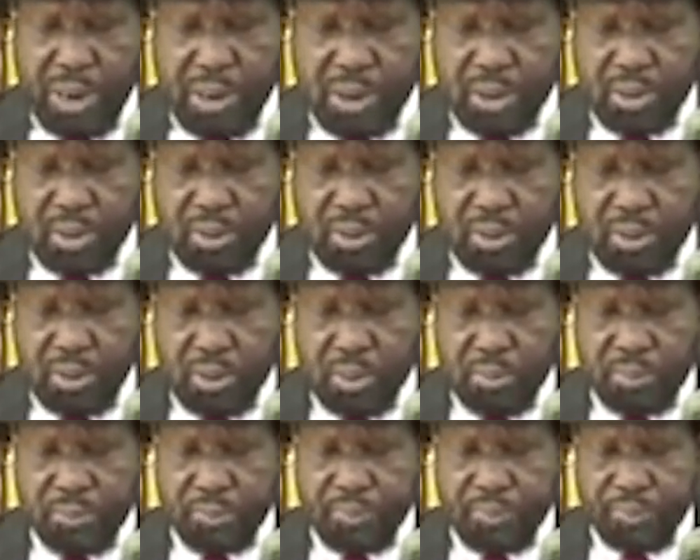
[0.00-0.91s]
parties.
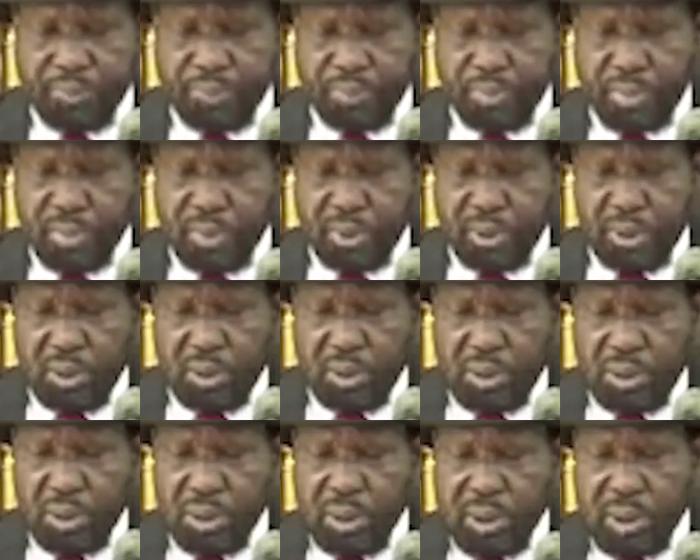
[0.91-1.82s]

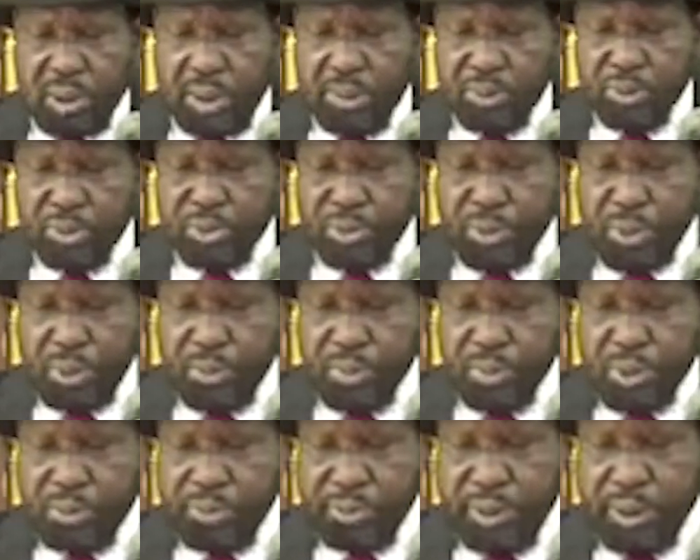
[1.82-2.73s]
It comes
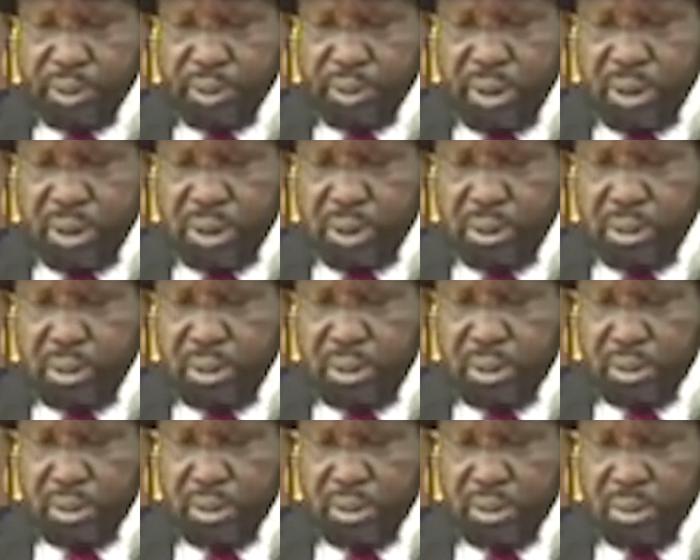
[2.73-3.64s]
from the fact that
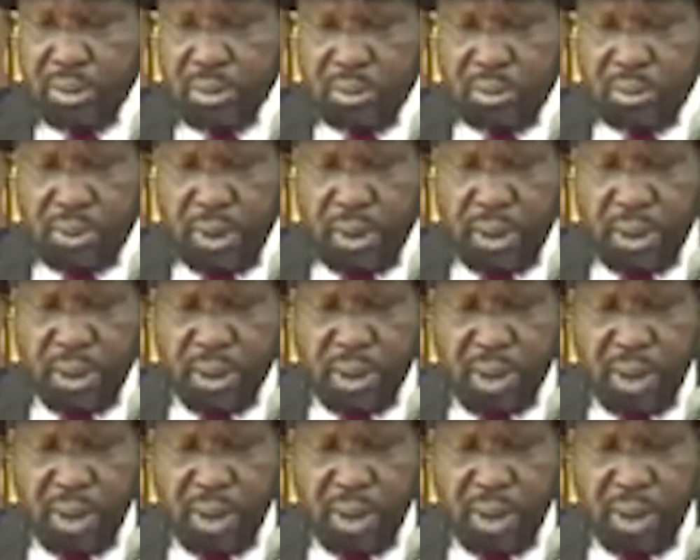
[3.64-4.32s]
the